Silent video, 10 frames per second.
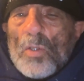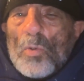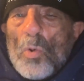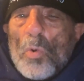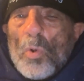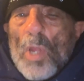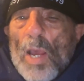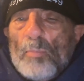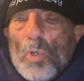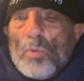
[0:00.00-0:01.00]
Google
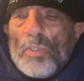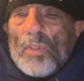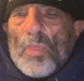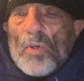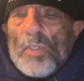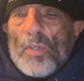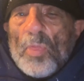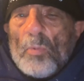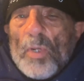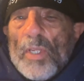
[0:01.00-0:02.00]
uploaded
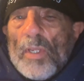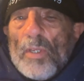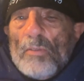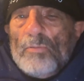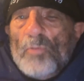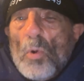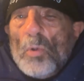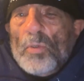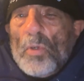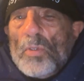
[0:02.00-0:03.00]
33
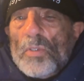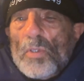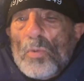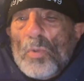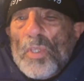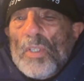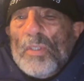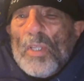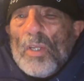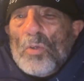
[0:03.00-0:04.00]
folders
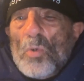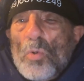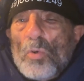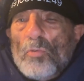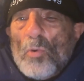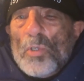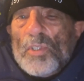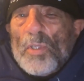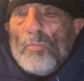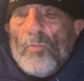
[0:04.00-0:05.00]
within the Google
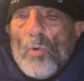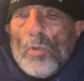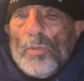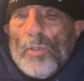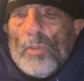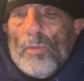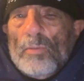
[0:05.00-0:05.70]
Voice subfolder.